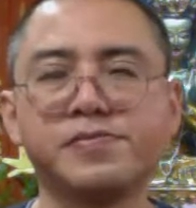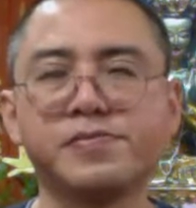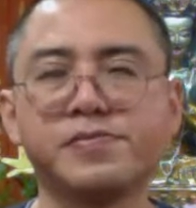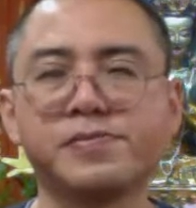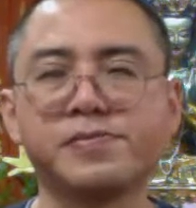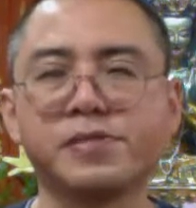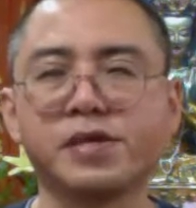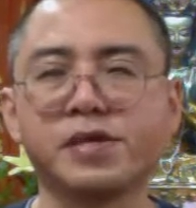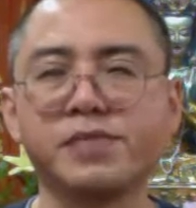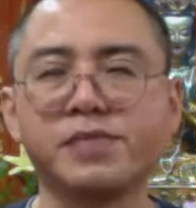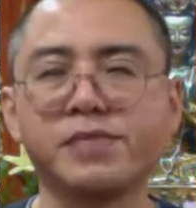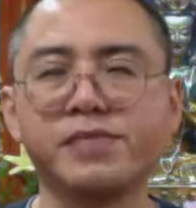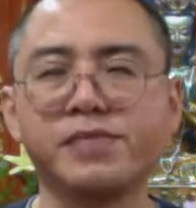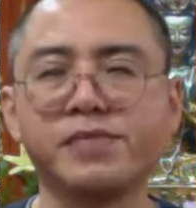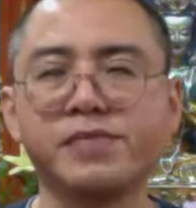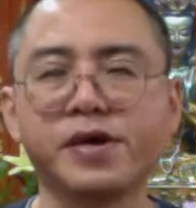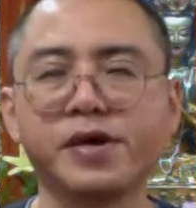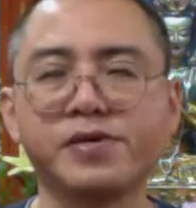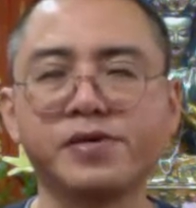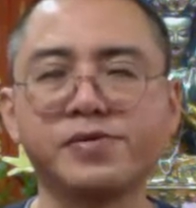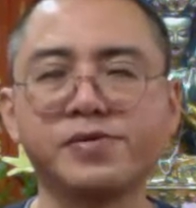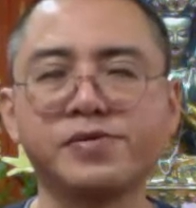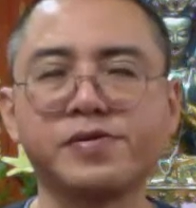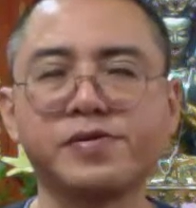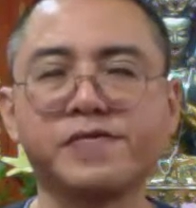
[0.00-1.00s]
Coming
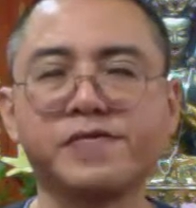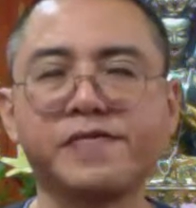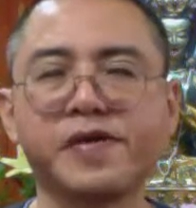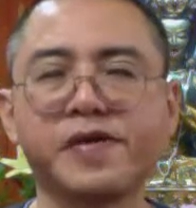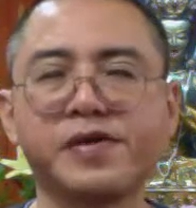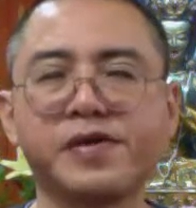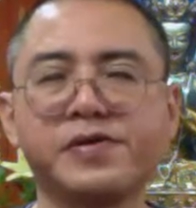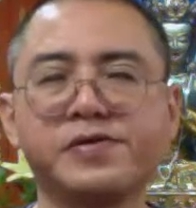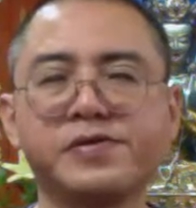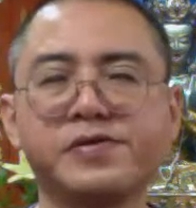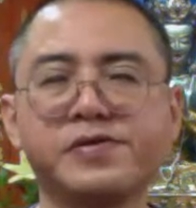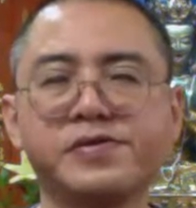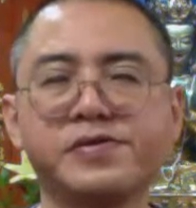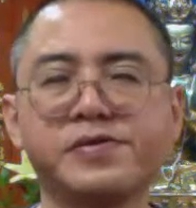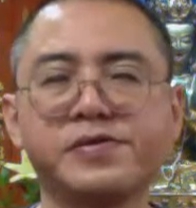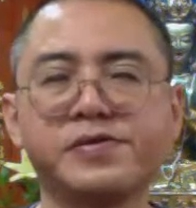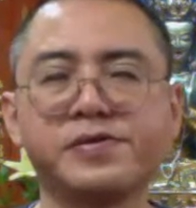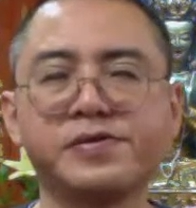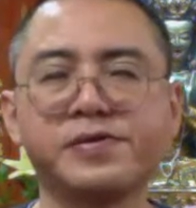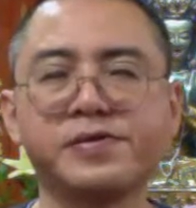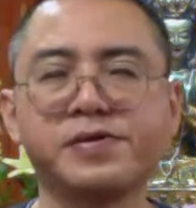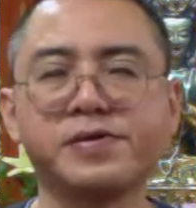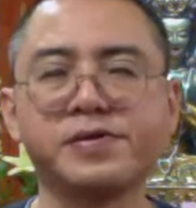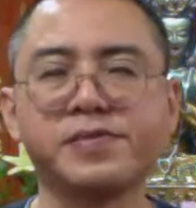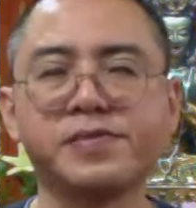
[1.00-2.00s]
back to the face,
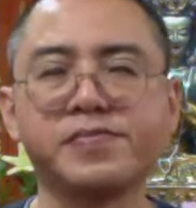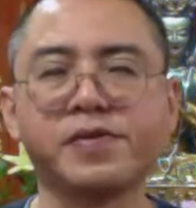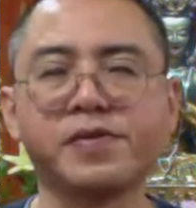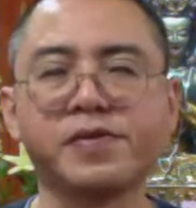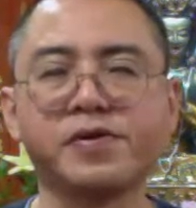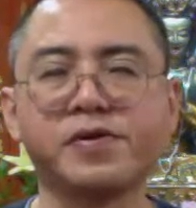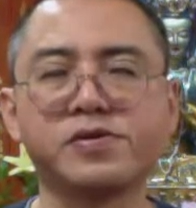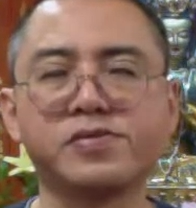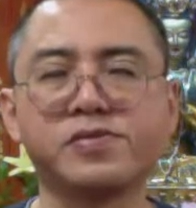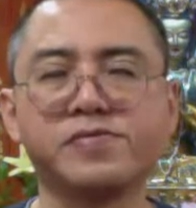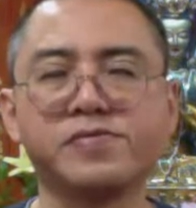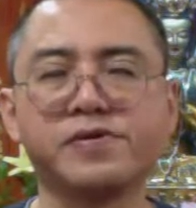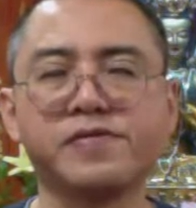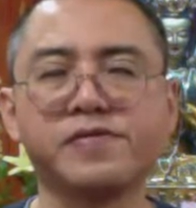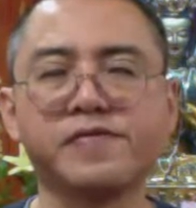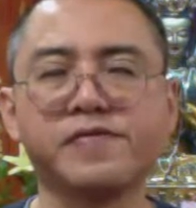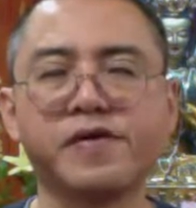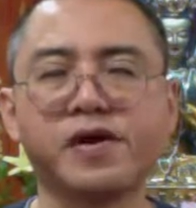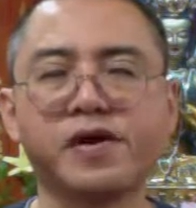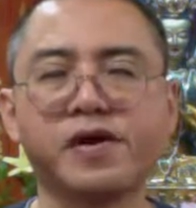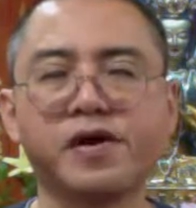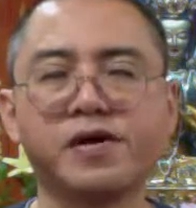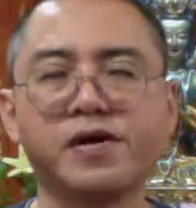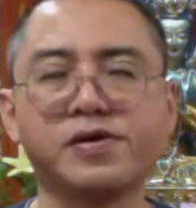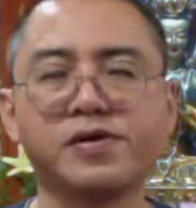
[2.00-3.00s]
is it possible
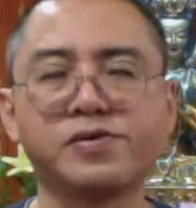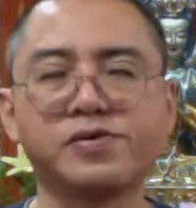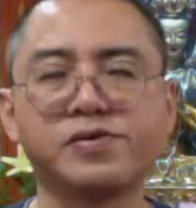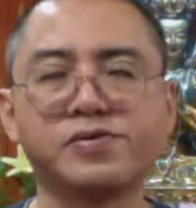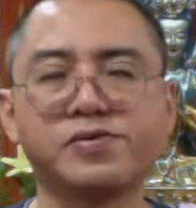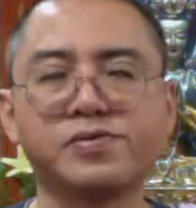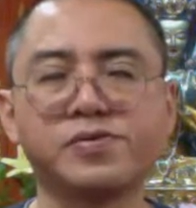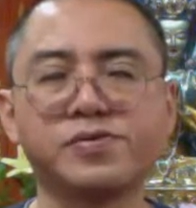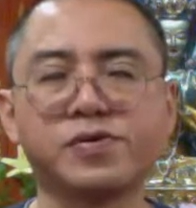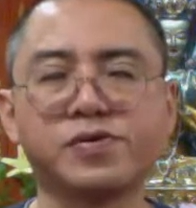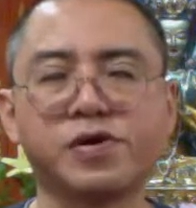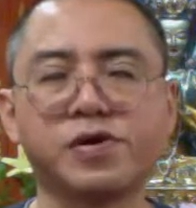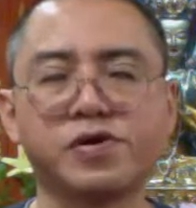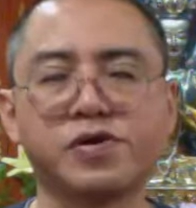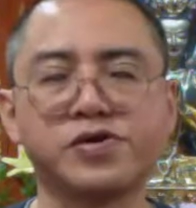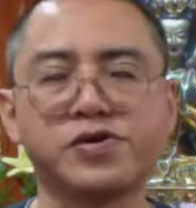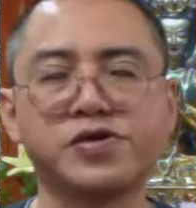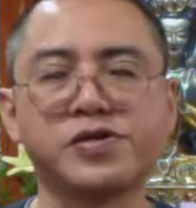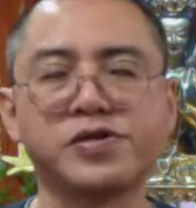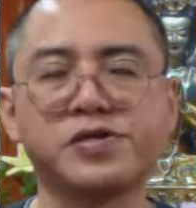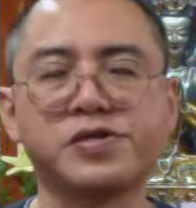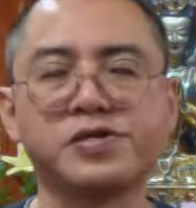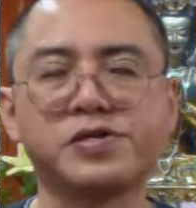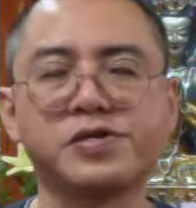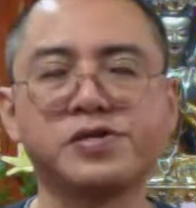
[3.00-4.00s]
for us to
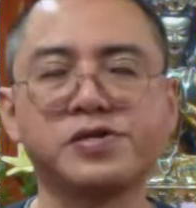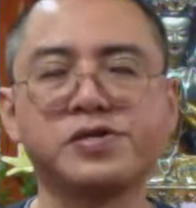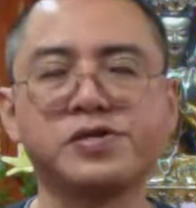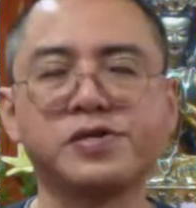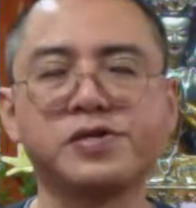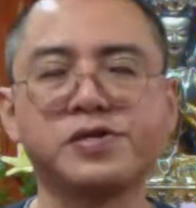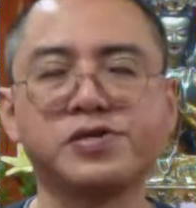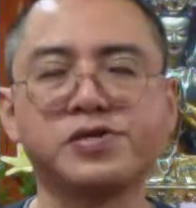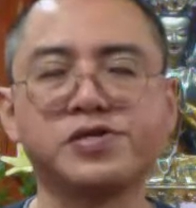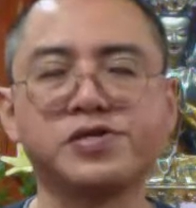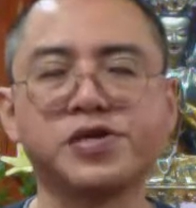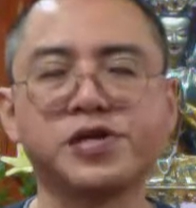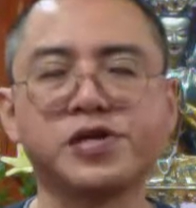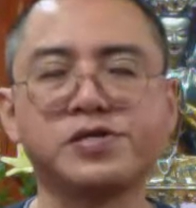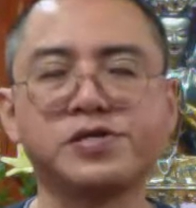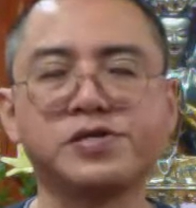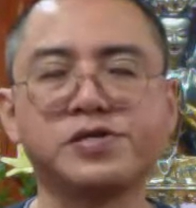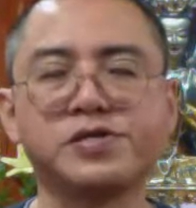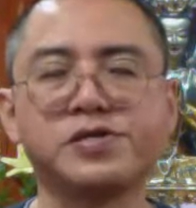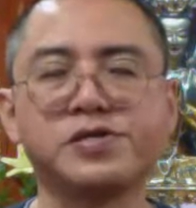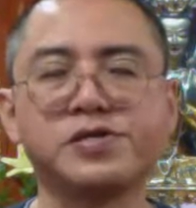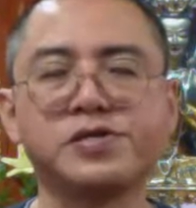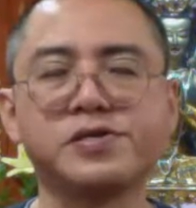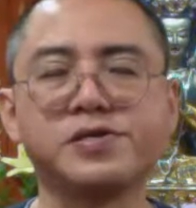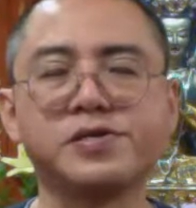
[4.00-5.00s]
consciously and
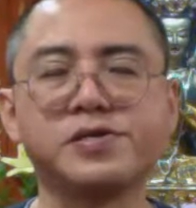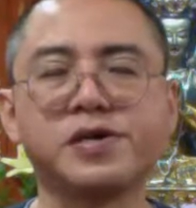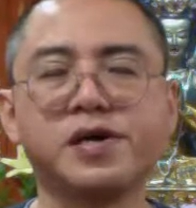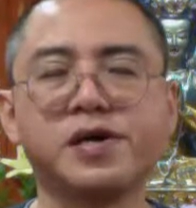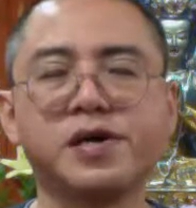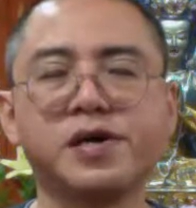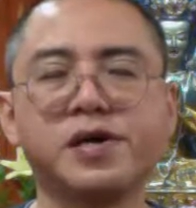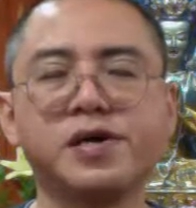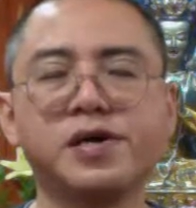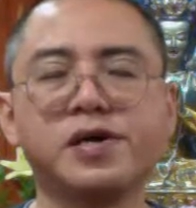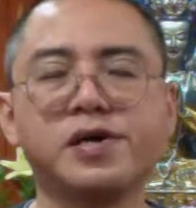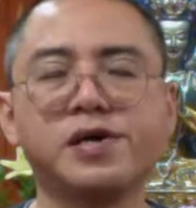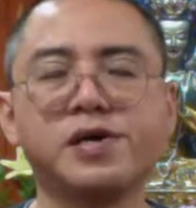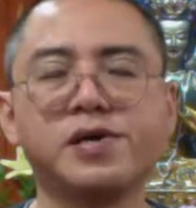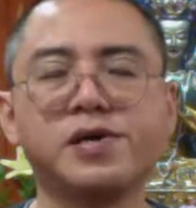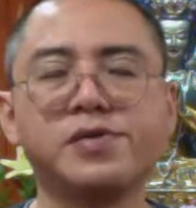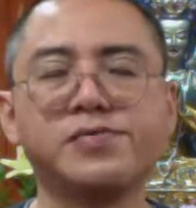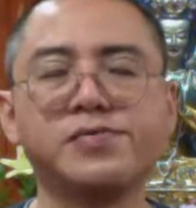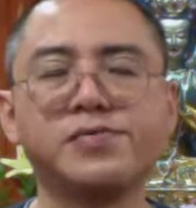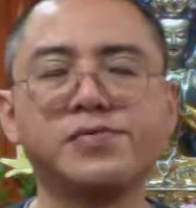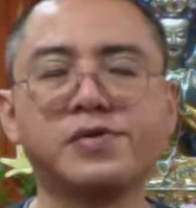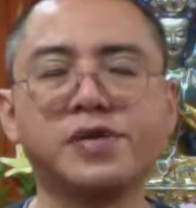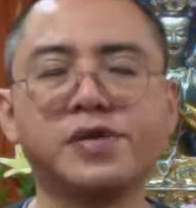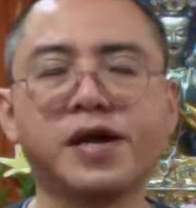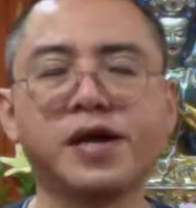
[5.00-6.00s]
gently
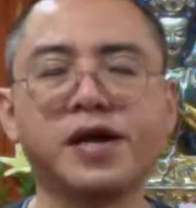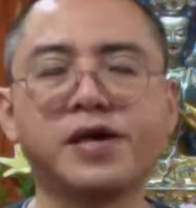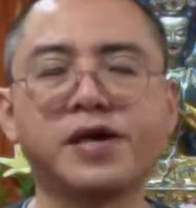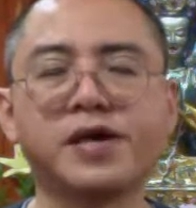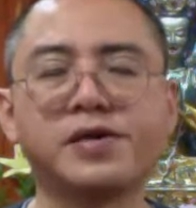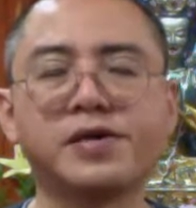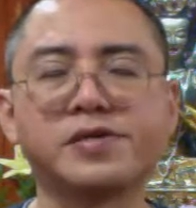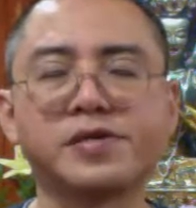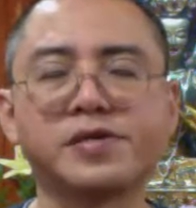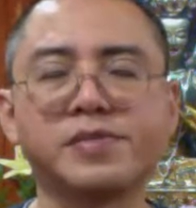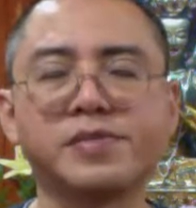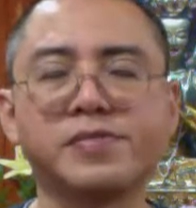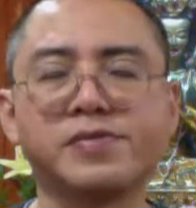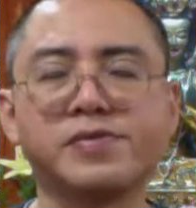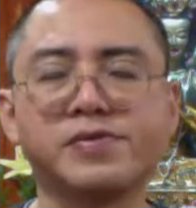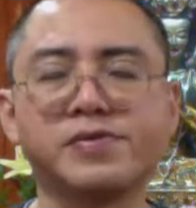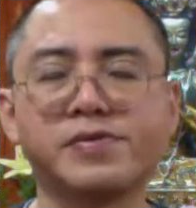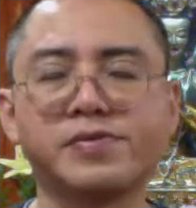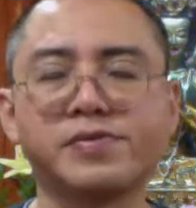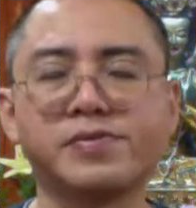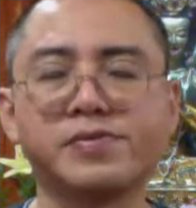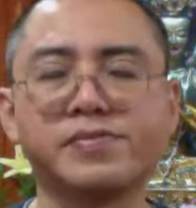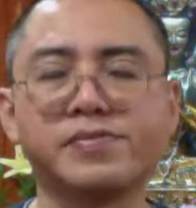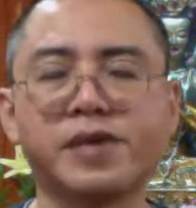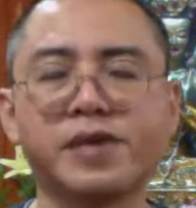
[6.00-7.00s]
relax some of
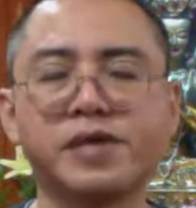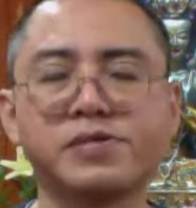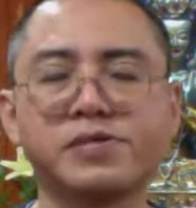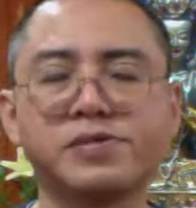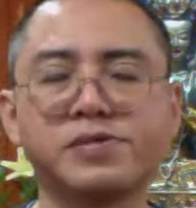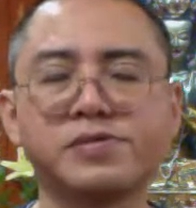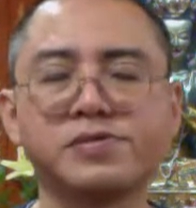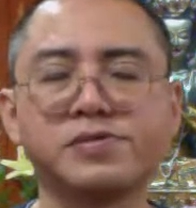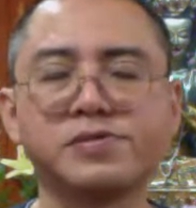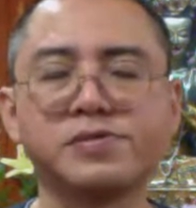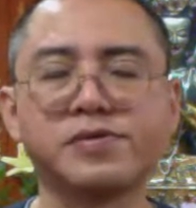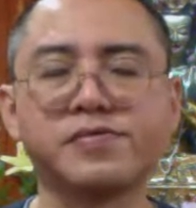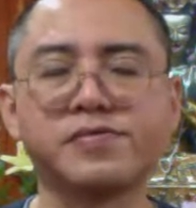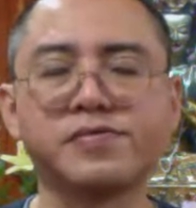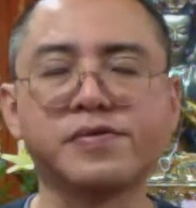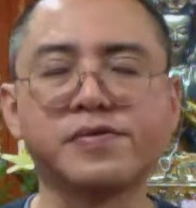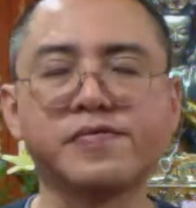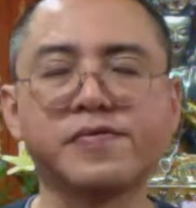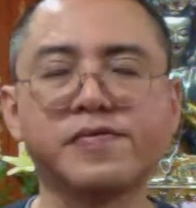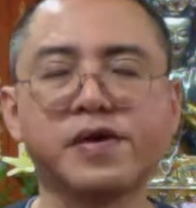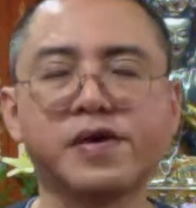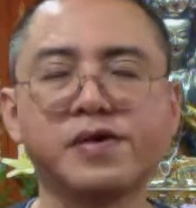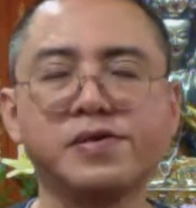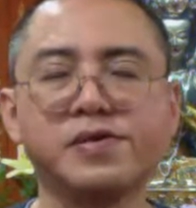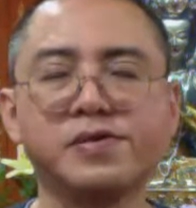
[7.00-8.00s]
those muscles of the
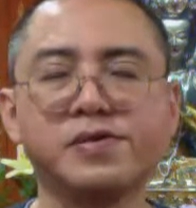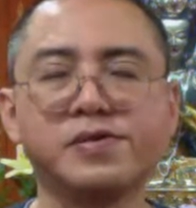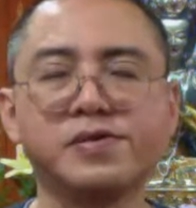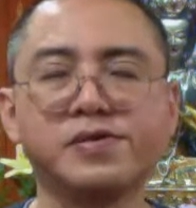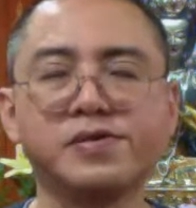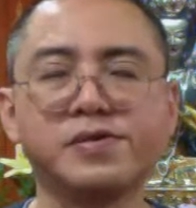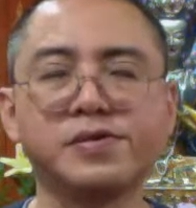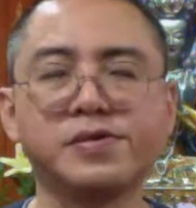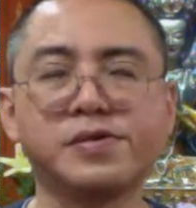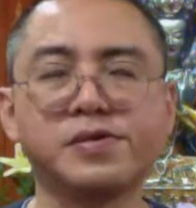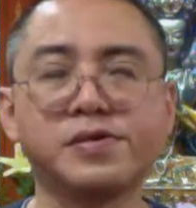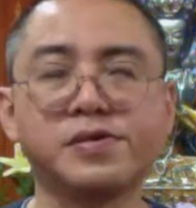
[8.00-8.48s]
face